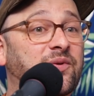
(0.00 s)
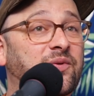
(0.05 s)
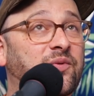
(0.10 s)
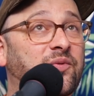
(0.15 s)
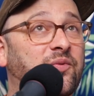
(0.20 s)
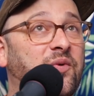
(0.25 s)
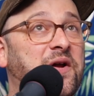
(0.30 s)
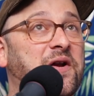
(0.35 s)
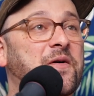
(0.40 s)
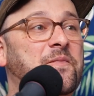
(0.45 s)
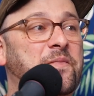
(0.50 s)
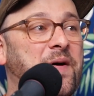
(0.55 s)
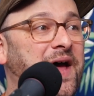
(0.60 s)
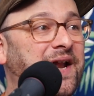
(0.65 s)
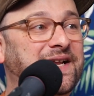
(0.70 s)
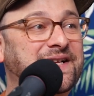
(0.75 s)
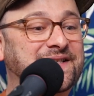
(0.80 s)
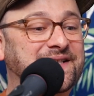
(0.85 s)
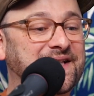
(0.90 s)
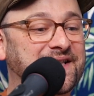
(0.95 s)
when a
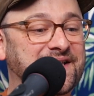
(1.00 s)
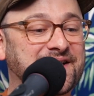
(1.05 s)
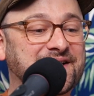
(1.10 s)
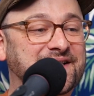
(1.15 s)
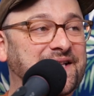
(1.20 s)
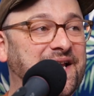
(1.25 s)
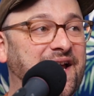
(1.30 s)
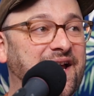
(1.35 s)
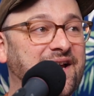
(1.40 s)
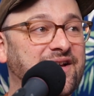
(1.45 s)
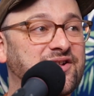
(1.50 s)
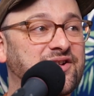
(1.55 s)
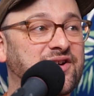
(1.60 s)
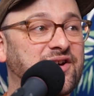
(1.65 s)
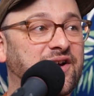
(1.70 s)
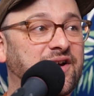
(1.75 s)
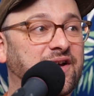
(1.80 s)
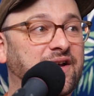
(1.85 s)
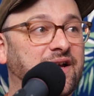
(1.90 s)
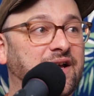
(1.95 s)
pet is at this age,
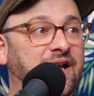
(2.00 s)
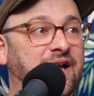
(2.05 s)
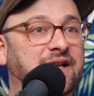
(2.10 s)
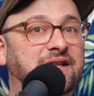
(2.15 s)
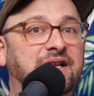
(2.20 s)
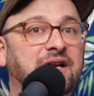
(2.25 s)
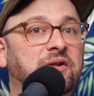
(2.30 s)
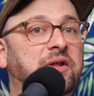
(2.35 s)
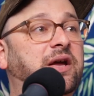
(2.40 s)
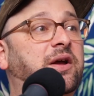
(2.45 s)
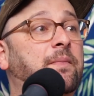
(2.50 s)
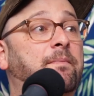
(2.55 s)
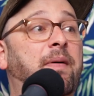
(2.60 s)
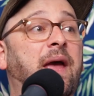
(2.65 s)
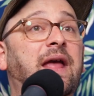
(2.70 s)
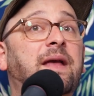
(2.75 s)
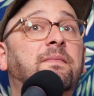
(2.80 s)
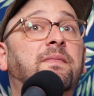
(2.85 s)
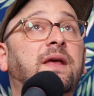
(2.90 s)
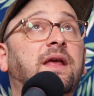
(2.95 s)
like a
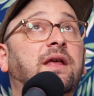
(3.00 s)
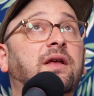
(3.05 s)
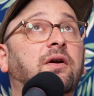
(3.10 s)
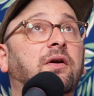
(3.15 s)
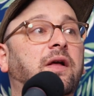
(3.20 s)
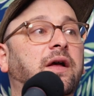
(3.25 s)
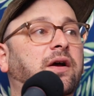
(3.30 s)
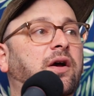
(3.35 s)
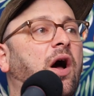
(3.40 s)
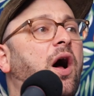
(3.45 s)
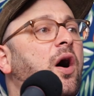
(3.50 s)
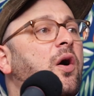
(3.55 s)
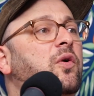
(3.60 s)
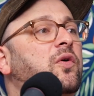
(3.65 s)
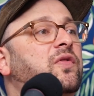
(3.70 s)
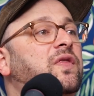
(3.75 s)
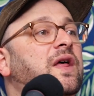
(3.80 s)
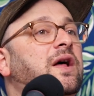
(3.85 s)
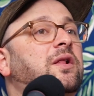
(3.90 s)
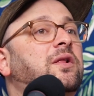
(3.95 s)
baby, you're like, oh,
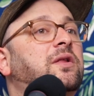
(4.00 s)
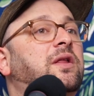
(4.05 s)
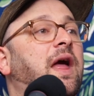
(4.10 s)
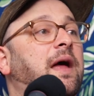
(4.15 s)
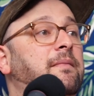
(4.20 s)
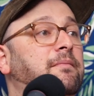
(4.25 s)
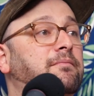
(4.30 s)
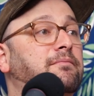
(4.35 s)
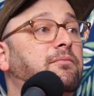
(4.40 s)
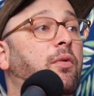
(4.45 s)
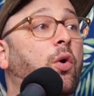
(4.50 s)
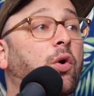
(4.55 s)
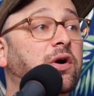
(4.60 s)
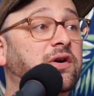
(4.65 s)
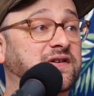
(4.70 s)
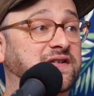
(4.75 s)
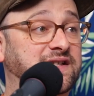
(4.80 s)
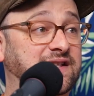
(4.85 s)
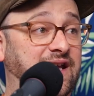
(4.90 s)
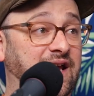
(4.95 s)
they'll get more
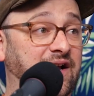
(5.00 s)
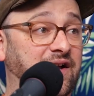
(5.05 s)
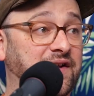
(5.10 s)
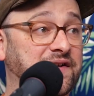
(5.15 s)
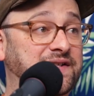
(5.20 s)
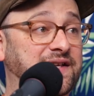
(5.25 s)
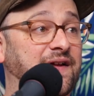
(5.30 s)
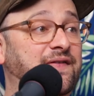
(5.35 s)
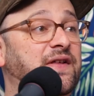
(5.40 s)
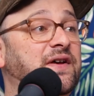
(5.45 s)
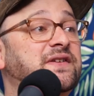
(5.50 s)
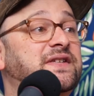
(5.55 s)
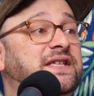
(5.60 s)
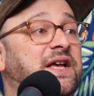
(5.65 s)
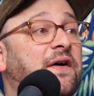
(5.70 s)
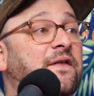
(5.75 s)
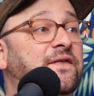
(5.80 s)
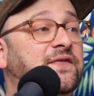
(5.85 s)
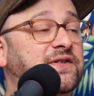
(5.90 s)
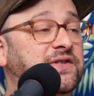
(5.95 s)
skills and they'll
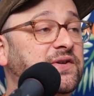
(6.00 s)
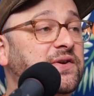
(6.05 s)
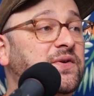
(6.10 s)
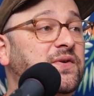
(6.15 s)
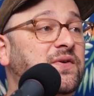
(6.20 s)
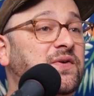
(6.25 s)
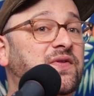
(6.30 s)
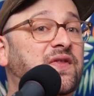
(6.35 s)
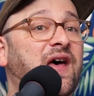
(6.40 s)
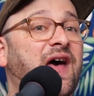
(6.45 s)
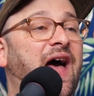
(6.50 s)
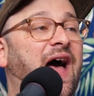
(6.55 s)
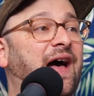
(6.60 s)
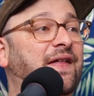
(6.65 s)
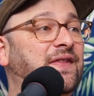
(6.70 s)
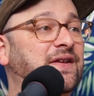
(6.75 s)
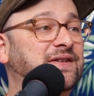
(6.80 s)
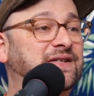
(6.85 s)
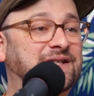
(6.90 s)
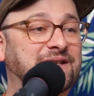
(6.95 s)
self-soothe
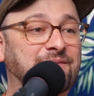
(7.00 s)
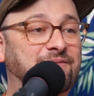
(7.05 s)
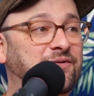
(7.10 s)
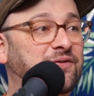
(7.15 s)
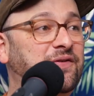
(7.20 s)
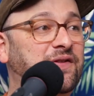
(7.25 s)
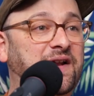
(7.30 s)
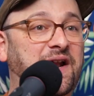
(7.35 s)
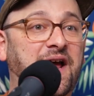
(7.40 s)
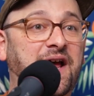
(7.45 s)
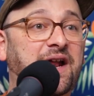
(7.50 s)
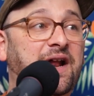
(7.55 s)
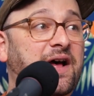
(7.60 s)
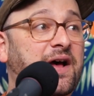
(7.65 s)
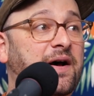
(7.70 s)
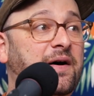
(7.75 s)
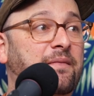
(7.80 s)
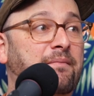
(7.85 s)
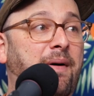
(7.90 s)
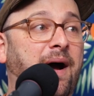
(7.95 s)
and they'll sleep through the night.
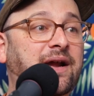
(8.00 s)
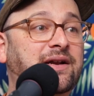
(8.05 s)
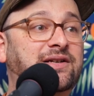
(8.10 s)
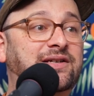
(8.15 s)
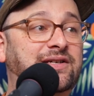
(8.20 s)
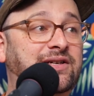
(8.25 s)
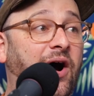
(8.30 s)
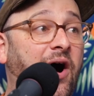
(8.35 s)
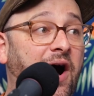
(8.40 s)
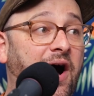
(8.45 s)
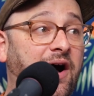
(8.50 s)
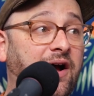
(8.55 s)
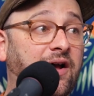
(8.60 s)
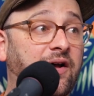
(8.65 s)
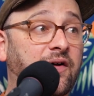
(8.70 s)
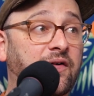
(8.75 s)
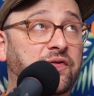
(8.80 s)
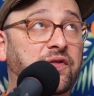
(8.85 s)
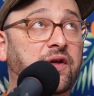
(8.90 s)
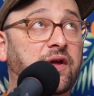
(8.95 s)
My
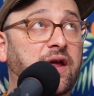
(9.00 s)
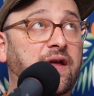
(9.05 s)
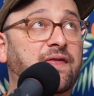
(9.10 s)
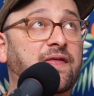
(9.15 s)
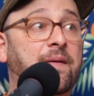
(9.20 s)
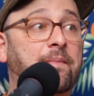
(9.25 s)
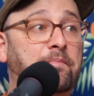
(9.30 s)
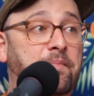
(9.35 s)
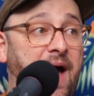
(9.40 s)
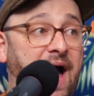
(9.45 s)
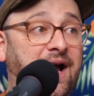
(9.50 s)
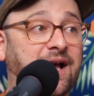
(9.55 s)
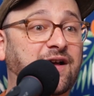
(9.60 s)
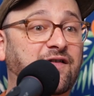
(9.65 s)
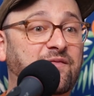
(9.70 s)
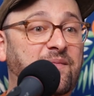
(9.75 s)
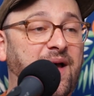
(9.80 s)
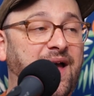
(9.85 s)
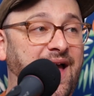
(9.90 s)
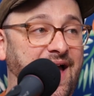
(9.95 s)
dog, in the back
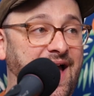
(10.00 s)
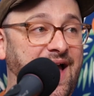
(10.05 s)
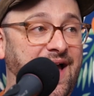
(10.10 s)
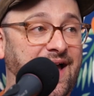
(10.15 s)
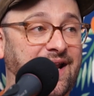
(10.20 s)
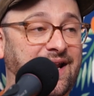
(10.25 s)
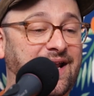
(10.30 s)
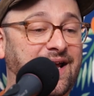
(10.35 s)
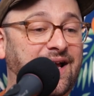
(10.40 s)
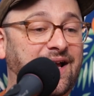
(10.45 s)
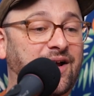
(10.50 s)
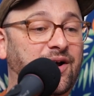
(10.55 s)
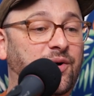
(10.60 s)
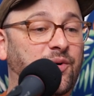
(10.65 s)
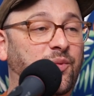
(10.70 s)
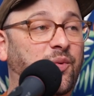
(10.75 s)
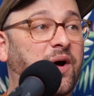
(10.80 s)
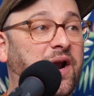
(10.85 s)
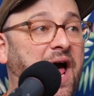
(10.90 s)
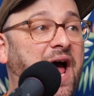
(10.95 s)
of my head,
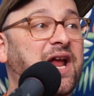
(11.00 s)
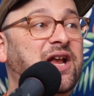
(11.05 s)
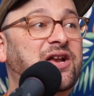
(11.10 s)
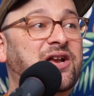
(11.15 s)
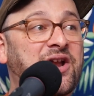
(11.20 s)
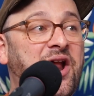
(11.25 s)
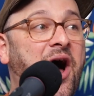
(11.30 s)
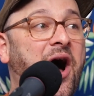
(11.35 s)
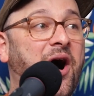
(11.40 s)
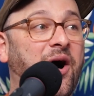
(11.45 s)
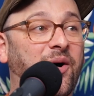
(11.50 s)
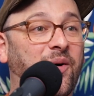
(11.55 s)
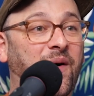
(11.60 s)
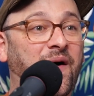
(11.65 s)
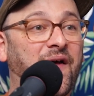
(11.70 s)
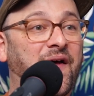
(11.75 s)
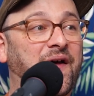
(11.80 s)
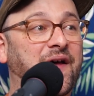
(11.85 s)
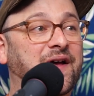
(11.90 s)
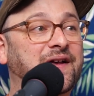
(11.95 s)
what I know
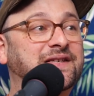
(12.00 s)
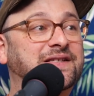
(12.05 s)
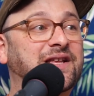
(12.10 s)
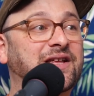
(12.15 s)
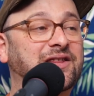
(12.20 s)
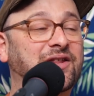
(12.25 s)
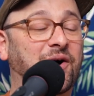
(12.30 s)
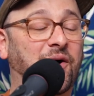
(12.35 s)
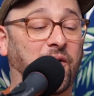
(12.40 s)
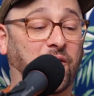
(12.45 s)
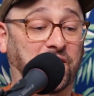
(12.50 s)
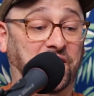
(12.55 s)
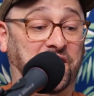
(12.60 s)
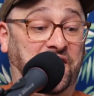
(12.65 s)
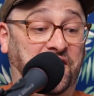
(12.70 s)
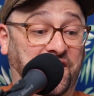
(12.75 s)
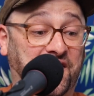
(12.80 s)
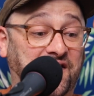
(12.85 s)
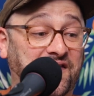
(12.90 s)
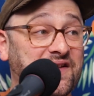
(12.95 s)
is that the only
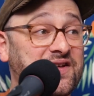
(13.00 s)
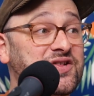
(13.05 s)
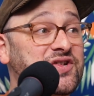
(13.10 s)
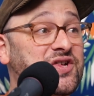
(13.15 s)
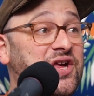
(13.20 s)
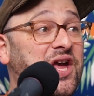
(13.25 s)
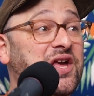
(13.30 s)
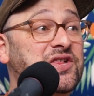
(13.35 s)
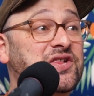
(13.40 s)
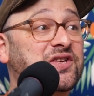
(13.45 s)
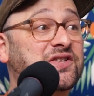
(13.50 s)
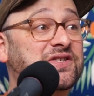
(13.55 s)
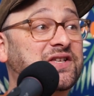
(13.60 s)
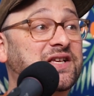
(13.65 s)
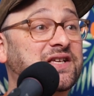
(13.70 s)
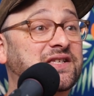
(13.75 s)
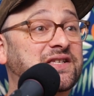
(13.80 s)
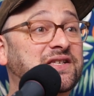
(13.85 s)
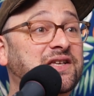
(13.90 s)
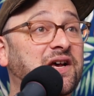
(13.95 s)
thing that changes
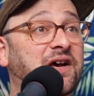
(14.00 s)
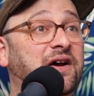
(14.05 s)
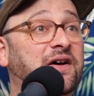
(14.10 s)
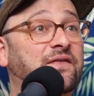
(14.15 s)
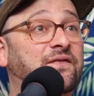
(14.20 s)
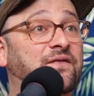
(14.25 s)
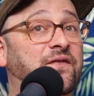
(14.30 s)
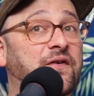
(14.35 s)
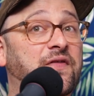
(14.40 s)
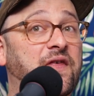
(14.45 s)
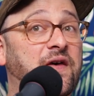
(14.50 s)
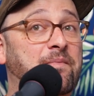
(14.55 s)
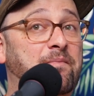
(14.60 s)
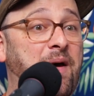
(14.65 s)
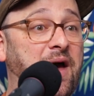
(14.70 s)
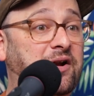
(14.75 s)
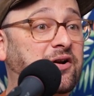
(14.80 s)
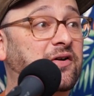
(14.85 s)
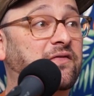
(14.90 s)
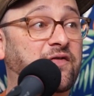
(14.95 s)
this for the
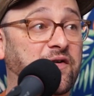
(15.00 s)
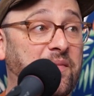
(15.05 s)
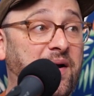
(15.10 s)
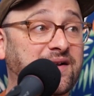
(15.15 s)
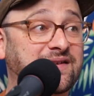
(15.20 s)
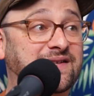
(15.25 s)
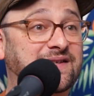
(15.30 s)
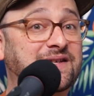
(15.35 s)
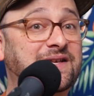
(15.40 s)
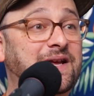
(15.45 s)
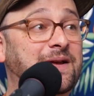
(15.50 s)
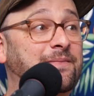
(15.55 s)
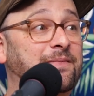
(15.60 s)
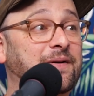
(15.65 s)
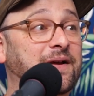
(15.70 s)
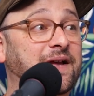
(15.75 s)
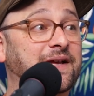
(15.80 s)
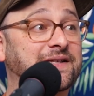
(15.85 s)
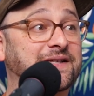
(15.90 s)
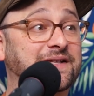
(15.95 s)
better for my sleep
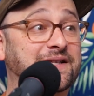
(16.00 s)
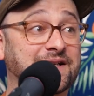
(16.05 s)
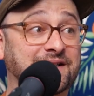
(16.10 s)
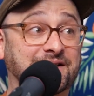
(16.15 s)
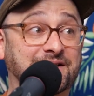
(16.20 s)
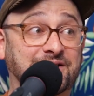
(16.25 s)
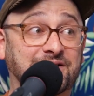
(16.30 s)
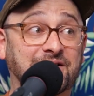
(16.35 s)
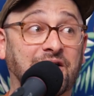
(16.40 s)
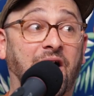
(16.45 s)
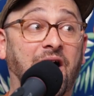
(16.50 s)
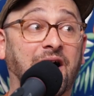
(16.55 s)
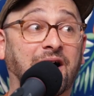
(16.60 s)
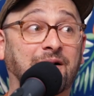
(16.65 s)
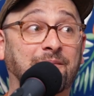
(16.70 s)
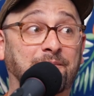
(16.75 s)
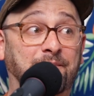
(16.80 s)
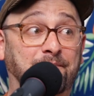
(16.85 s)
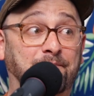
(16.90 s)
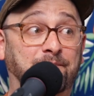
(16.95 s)
is this
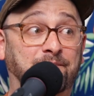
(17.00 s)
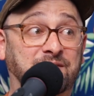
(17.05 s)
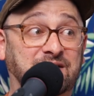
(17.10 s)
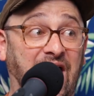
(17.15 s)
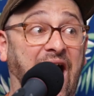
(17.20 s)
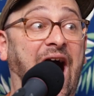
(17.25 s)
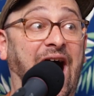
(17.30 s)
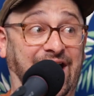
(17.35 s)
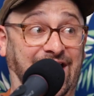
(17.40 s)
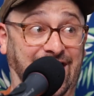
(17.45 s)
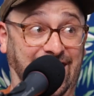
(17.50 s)
dog dying.